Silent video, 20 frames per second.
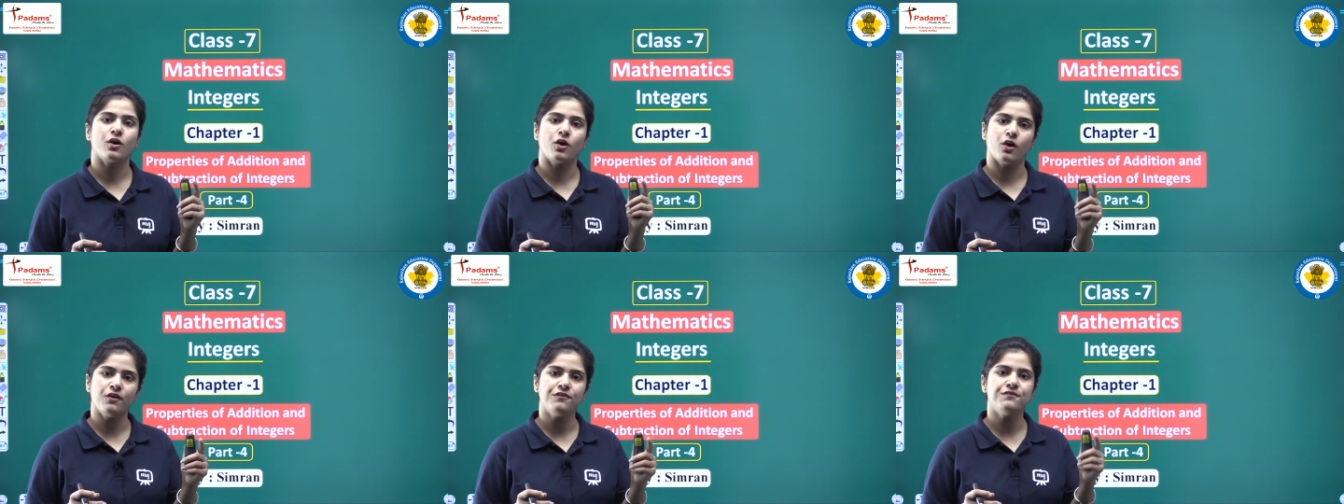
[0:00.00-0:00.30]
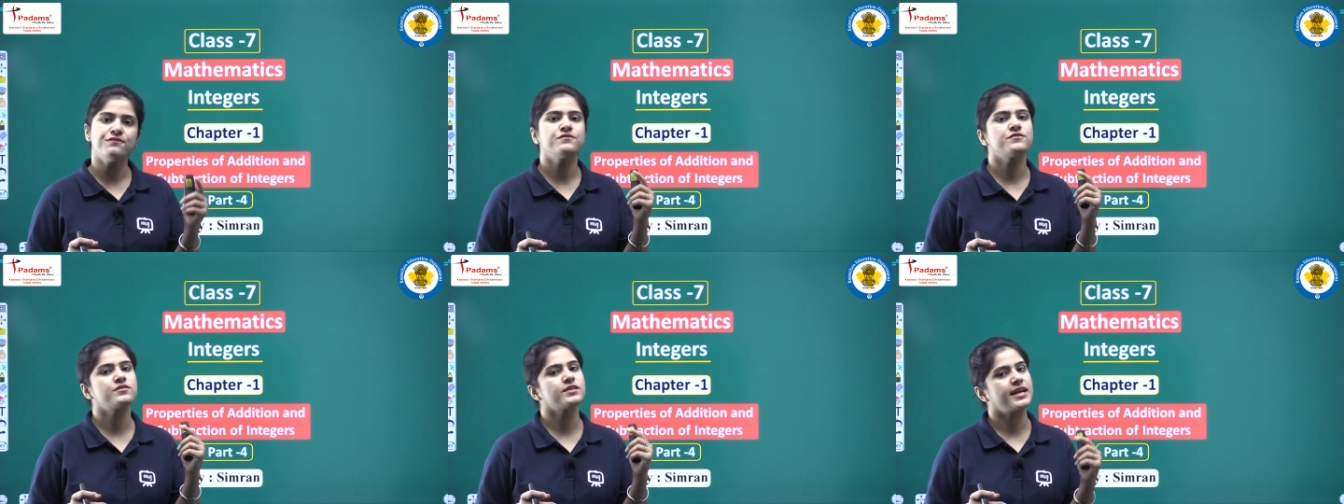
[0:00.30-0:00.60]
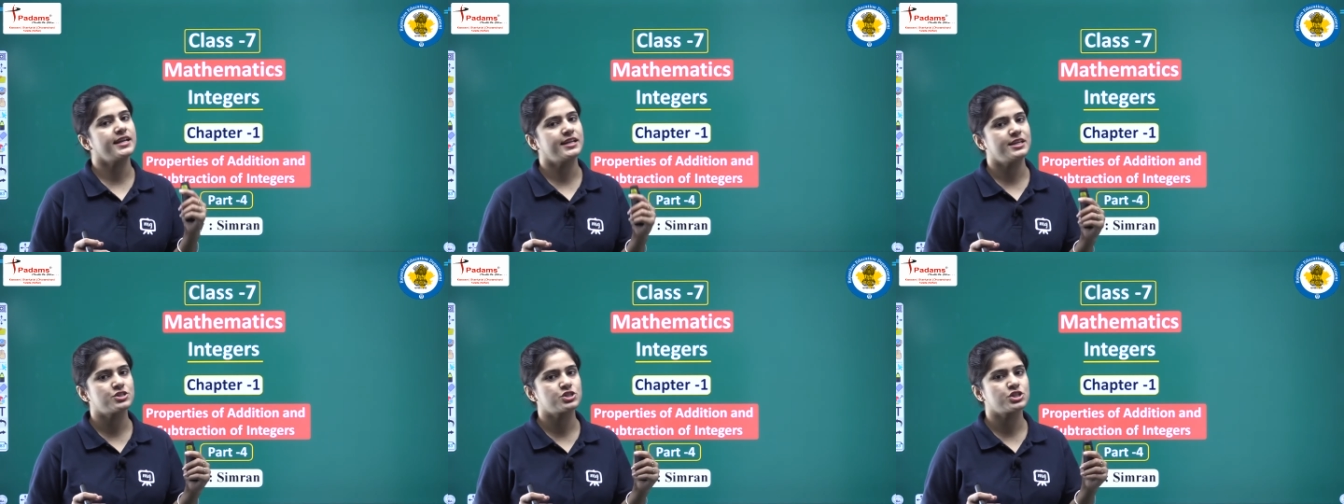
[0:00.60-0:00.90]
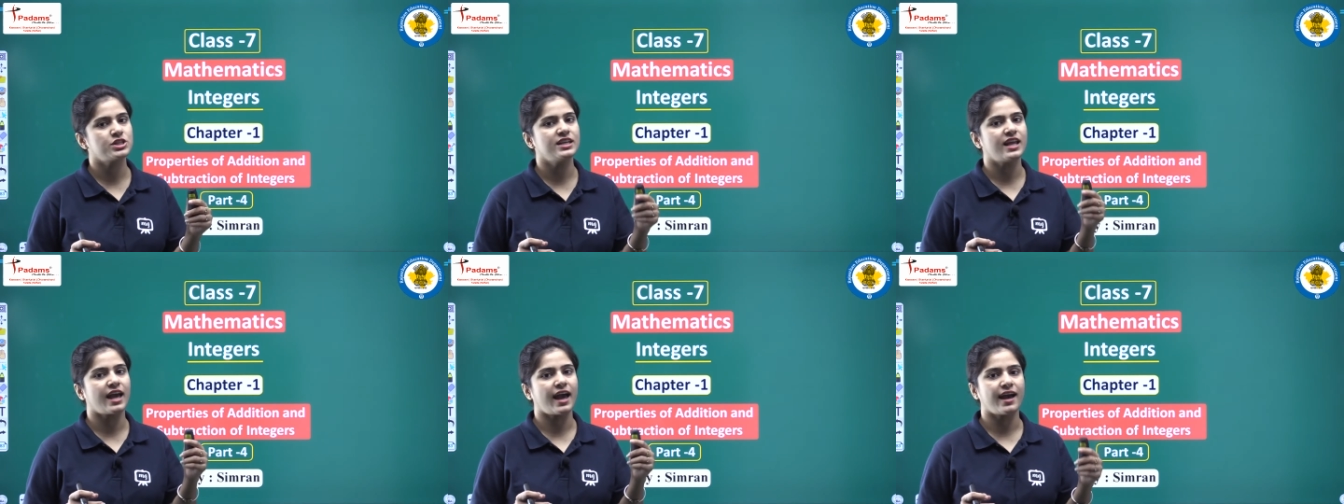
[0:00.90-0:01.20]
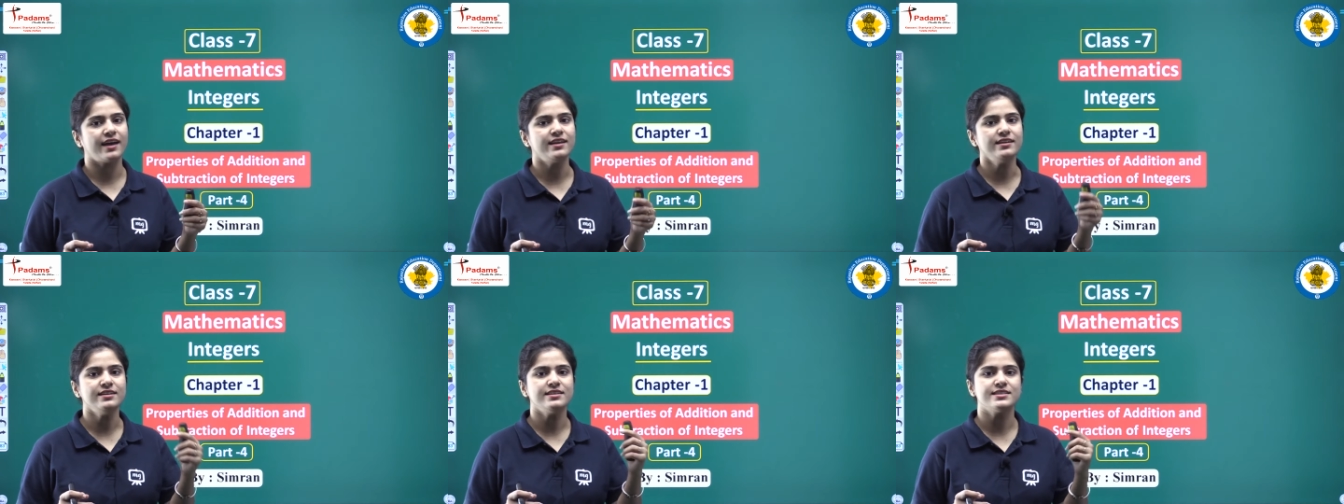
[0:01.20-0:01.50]
of addition
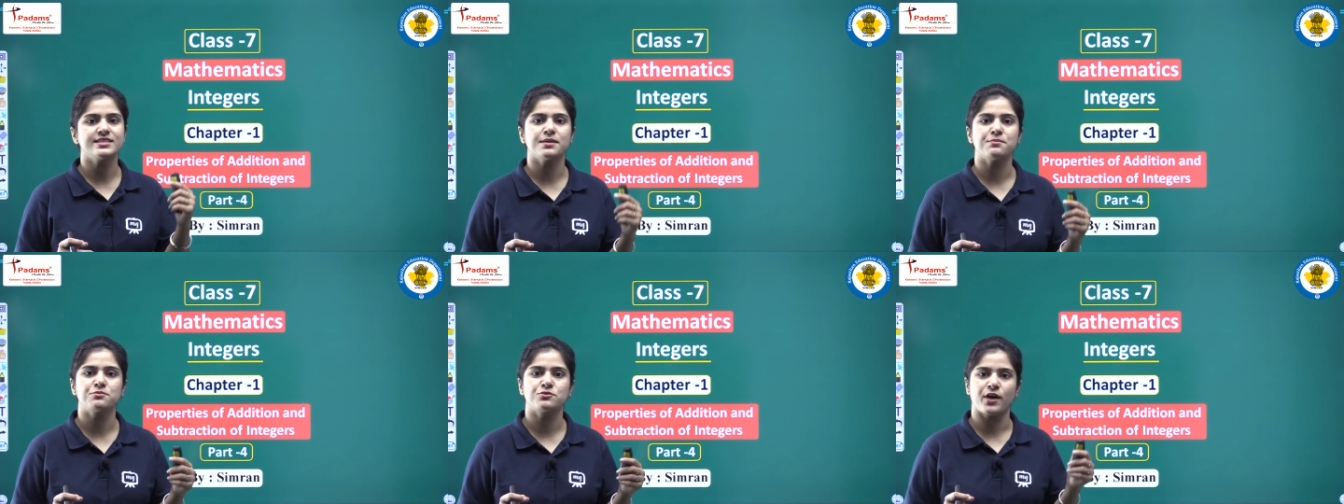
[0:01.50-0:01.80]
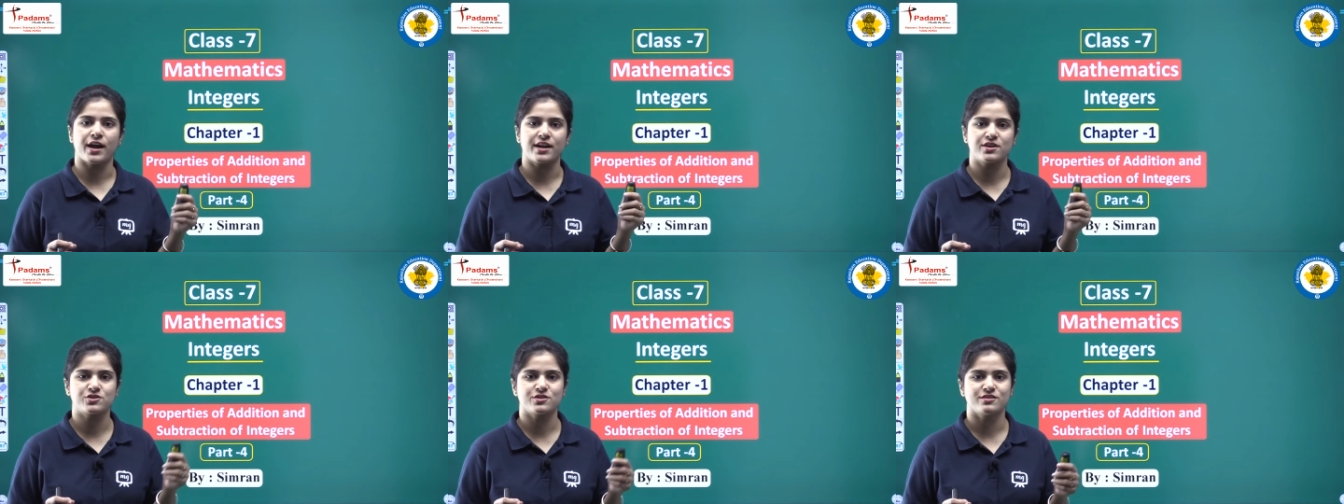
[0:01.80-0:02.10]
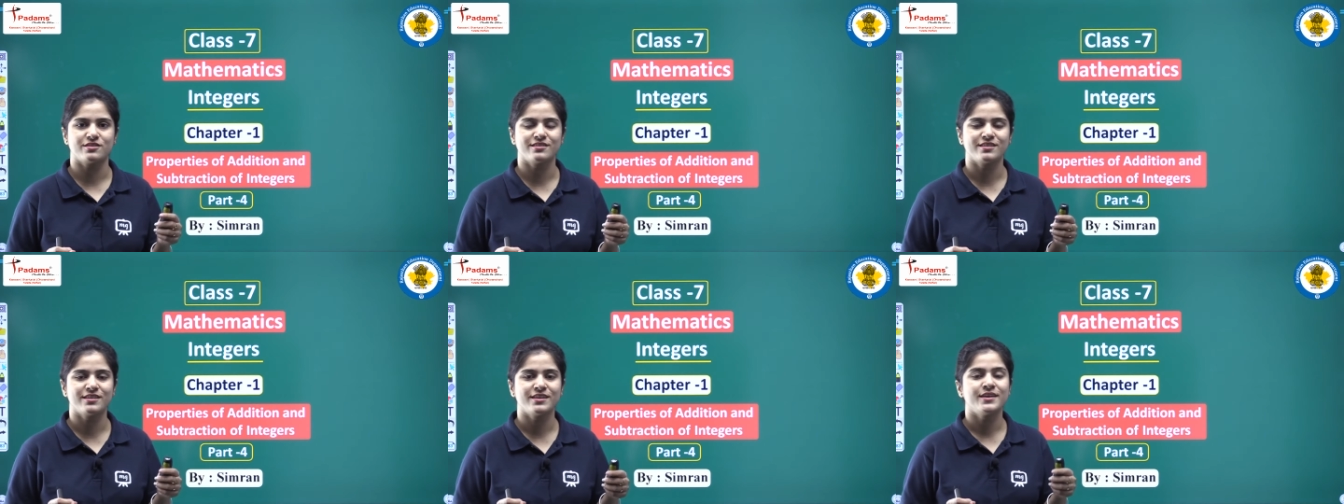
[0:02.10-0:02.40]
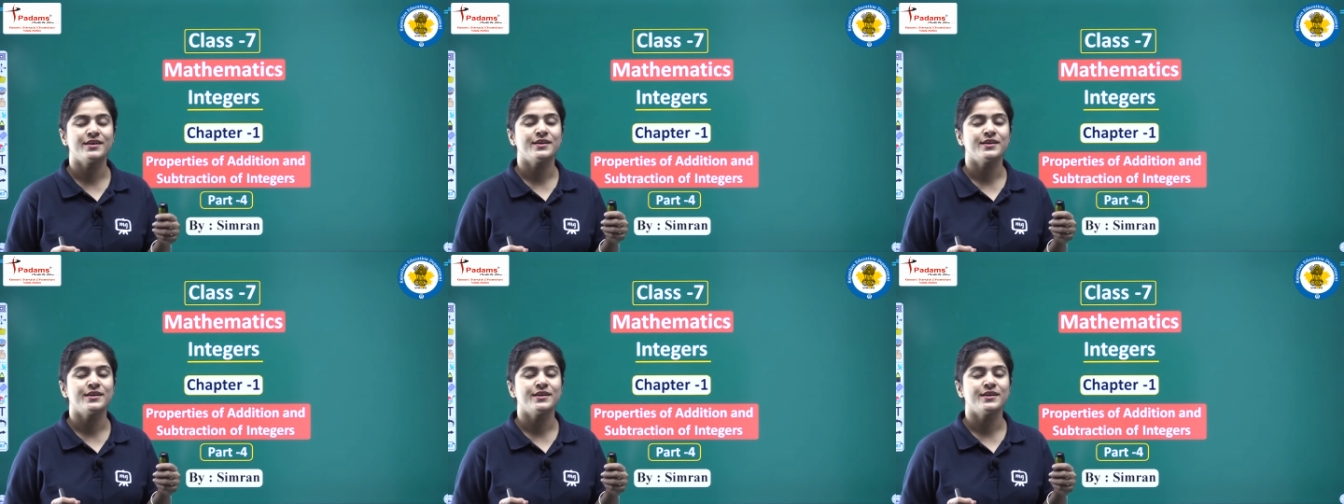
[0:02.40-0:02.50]
and subtraction.